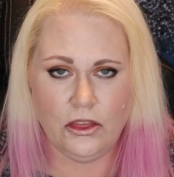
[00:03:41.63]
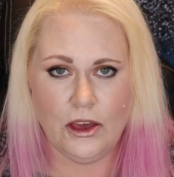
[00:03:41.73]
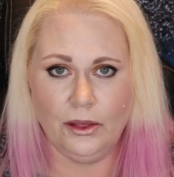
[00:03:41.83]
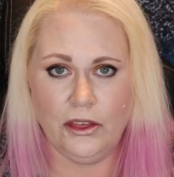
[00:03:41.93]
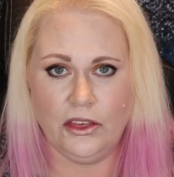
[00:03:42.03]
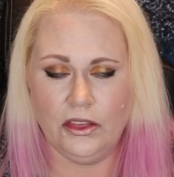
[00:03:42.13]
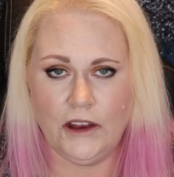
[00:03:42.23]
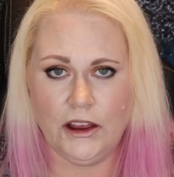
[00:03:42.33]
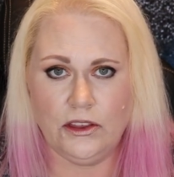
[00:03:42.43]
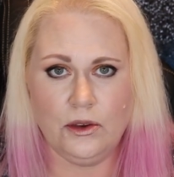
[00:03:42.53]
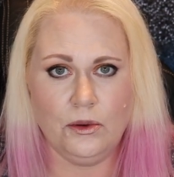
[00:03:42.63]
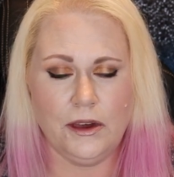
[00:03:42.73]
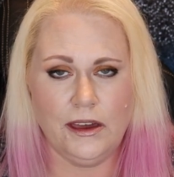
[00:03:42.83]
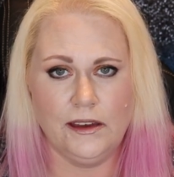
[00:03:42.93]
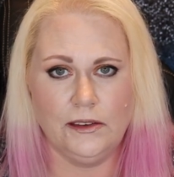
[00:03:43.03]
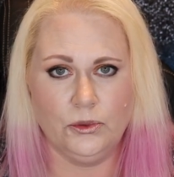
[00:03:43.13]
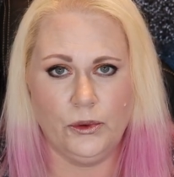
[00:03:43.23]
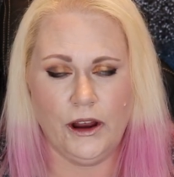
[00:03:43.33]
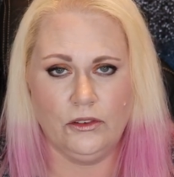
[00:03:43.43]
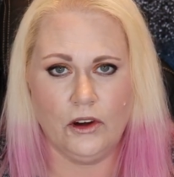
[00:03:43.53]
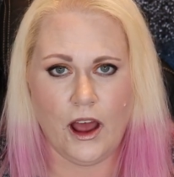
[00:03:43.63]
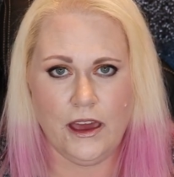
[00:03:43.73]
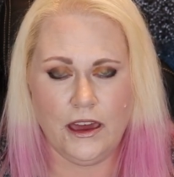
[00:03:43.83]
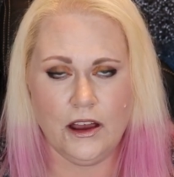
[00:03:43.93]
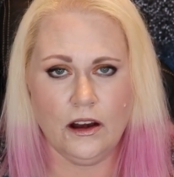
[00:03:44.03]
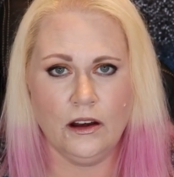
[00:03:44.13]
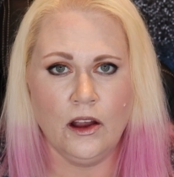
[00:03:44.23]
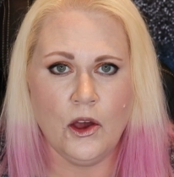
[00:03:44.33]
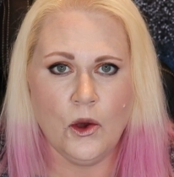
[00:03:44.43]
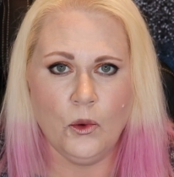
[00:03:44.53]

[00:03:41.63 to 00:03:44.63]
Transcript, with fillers: The only thing that I do is whatever I hear